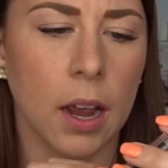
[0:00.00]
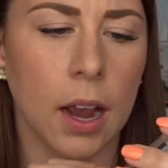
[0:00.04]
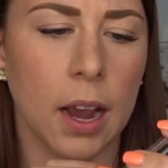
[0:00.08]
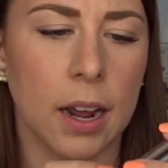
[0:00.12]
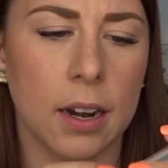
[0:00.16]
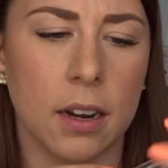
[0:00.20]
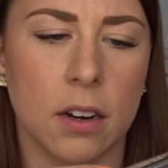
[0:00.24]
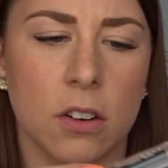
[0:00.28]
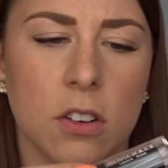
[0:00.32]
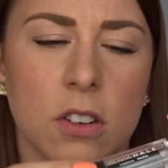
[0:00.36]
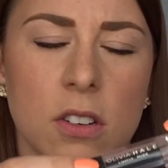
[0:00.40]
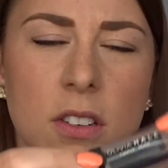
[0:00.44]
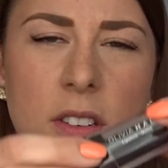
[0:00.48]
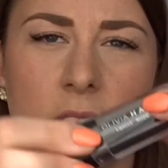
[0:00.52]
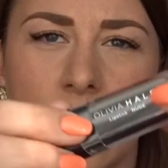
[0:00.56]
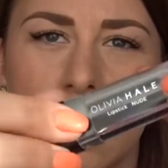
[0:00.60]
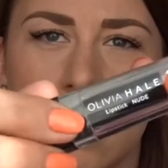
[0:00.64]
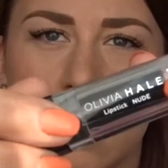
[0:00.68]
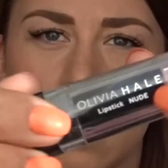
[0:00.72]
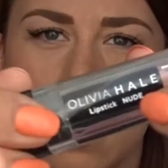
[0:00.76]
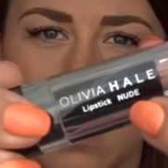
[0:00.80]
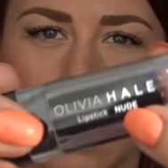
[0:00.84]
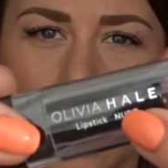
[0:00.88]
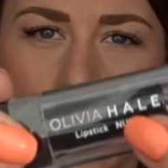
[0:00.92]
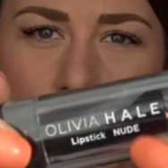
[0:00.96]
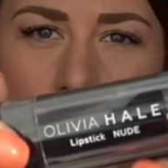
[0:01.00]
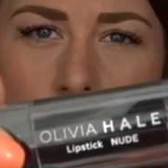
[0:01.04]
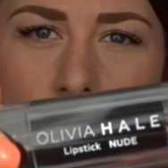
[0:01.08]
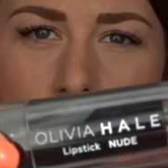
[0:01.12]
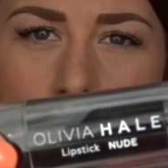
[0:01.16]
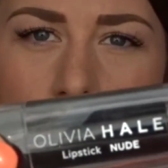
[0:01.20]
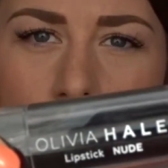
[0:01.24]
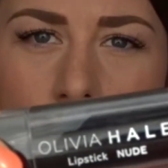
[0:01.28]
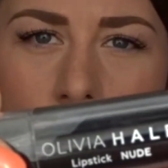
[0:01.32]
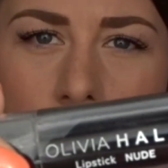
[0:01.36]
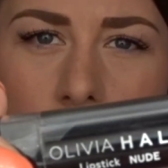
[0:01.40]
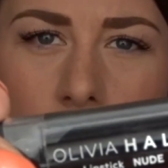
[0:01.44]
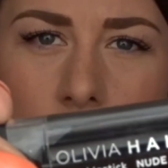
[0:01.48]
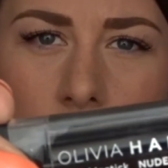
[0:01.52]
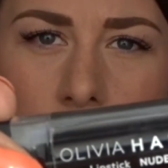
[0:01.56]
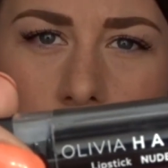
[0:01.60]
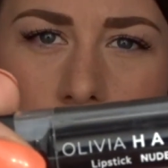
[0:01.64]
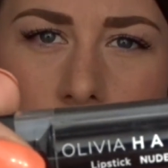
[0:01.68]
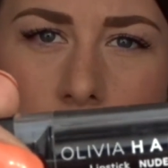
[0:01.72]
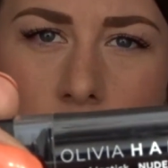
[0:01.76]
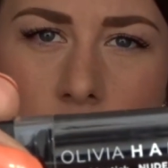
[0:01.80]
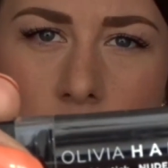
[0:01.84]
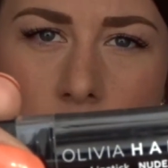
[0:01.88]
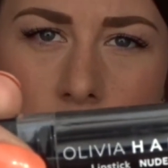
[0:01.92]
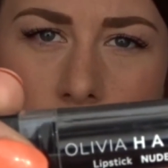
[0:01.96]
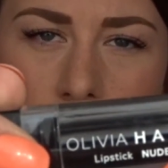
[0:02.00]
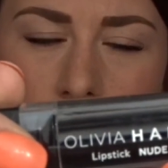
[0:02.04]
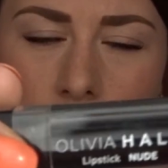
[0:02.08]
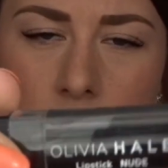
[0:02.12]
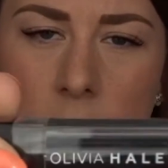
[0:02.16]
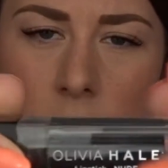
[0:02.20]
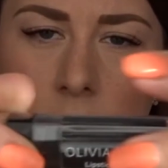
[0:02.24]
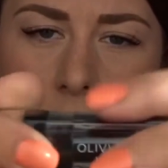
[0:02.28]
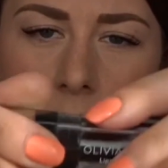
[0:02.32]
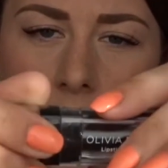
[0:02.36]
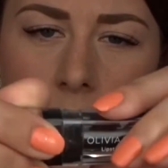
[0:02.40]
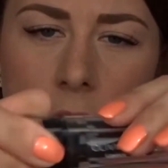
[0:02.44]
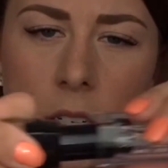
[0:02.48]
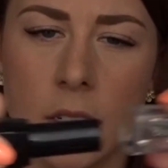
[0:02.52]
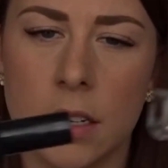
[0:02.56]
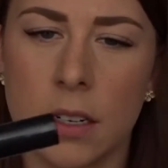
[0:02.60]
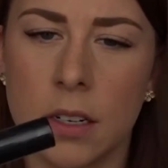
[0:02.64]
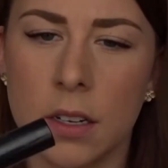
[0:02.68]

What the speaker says: and it just says the colour on the side.